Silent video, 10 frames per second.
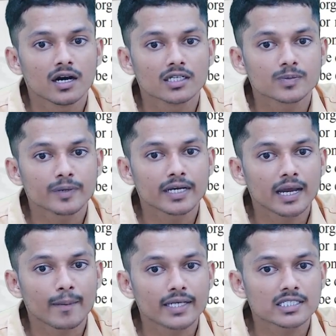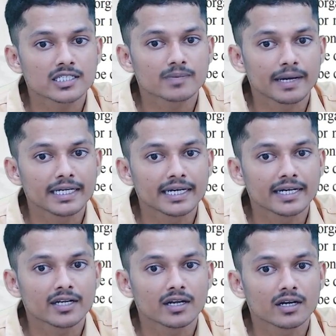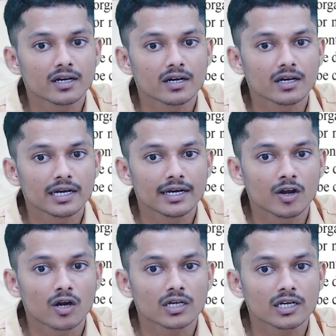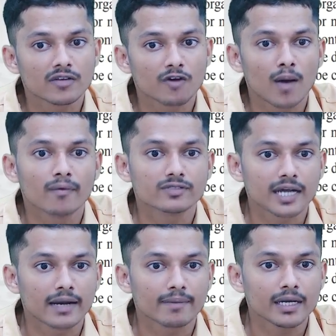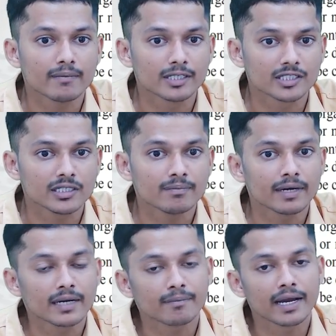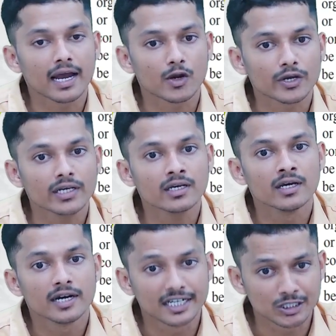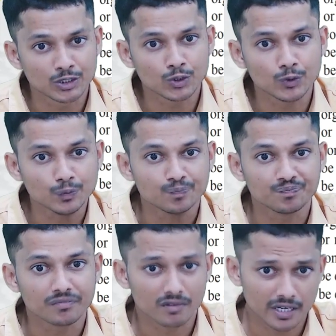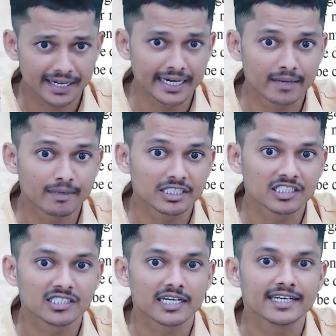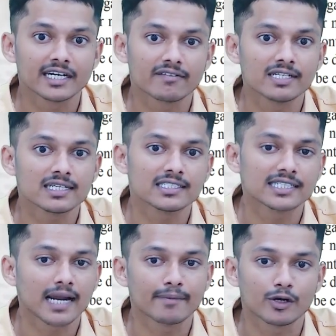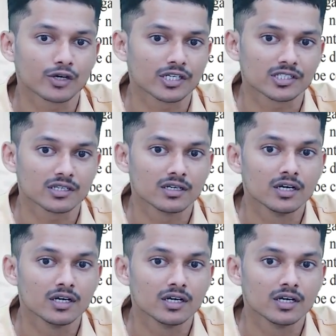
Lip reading: spare capacity is maintained not in the form of standby machine but by allowing rest to running machines at intervals and standby rotation.